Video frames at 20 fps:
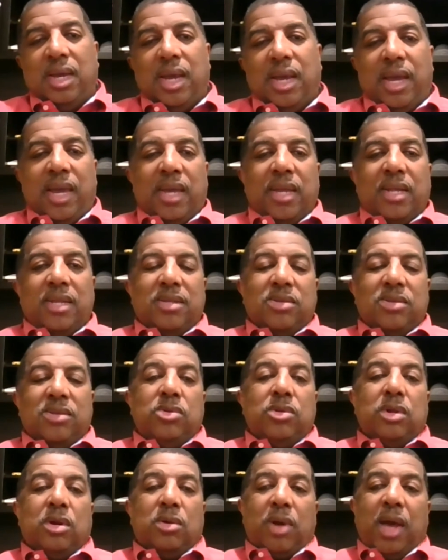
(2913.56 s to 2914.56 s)
And
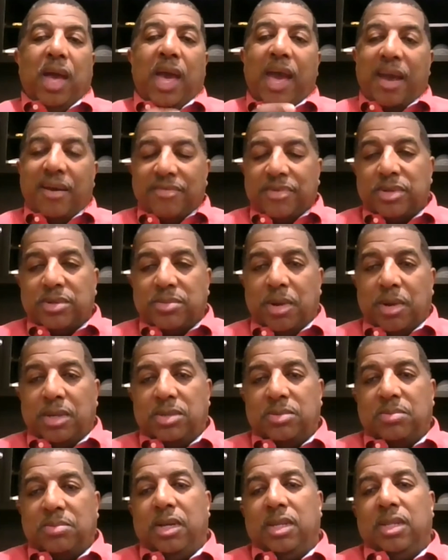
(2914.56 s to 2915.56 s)
you don't have as
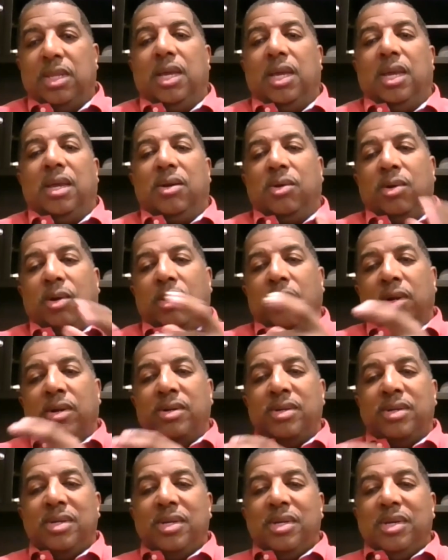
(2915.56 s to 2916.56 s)
much money,
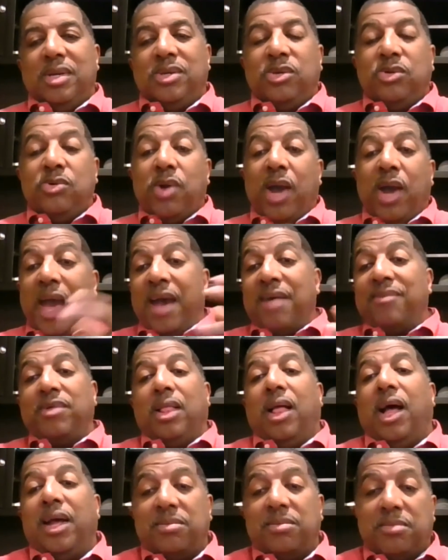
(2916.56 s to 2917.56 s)
or you have a
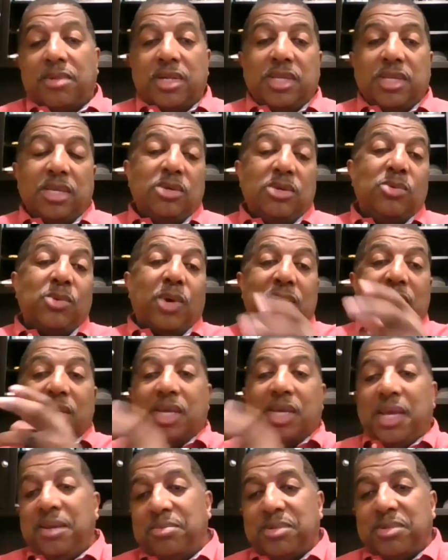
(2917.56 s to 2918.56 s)
lot of money, you want to
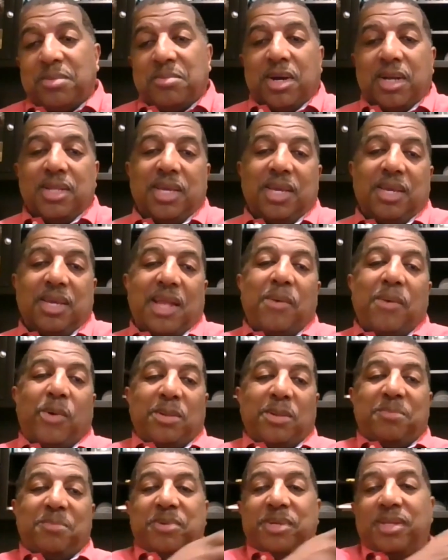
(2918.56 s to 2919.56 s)
keep the money, and I
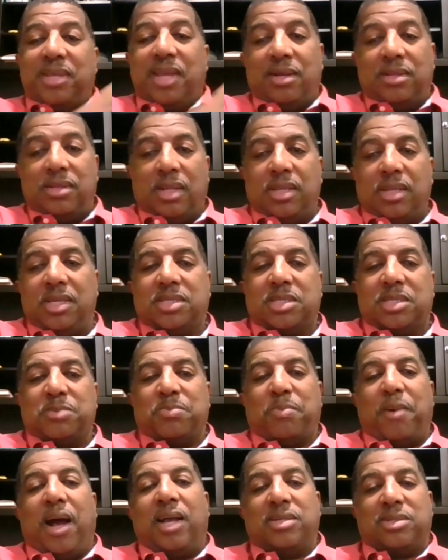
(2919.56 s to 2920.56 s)
want to put down the least as
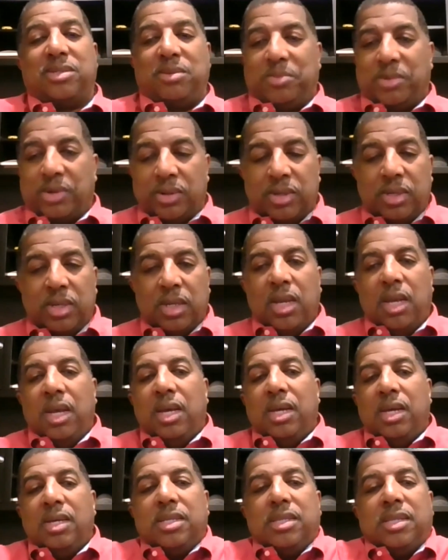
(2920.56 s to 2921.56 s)
possible.
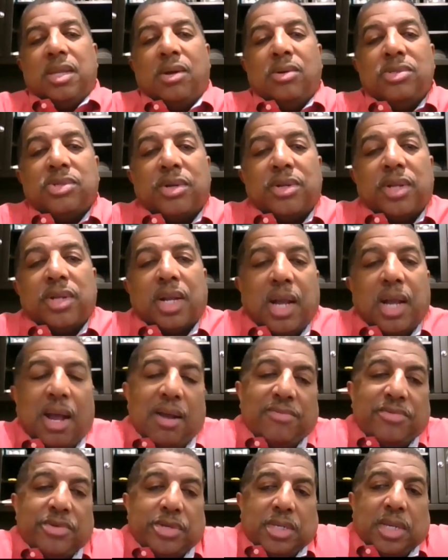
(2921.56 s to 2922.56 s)
Those are the
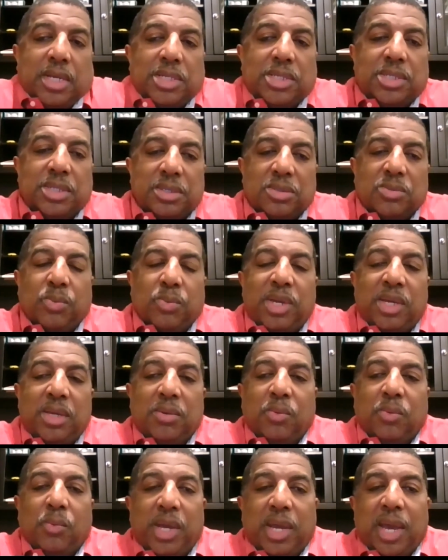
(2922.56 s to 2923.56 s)
conversations
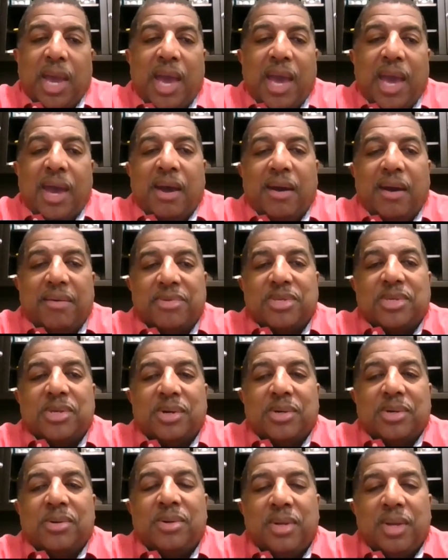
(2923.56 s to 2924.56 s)
we have.
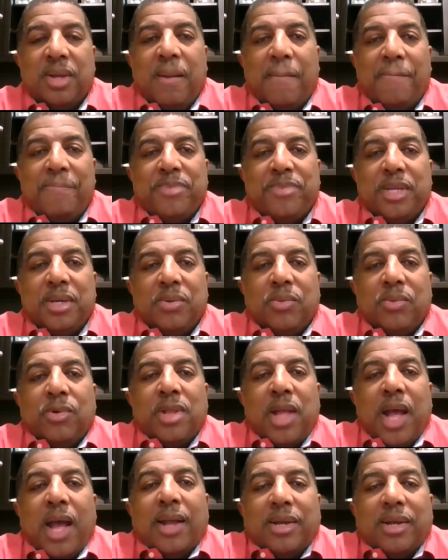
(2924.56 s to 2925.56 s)
So
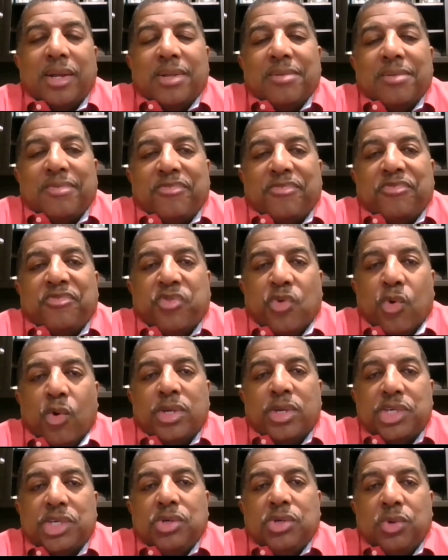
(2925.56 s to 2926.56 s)
we're not going to
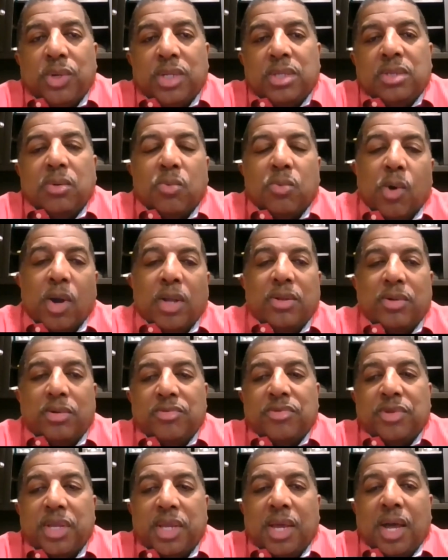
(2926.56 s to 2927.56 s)
force you into one
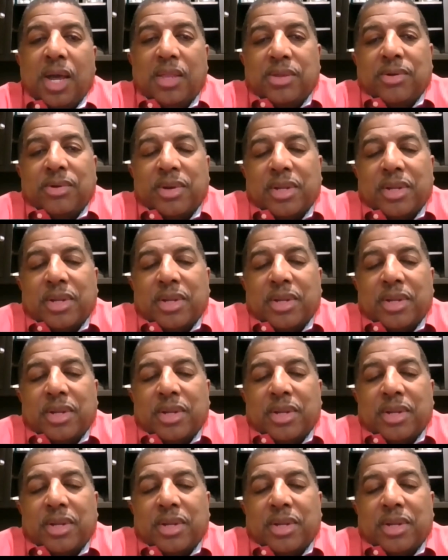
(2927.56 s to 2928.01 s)
or the other.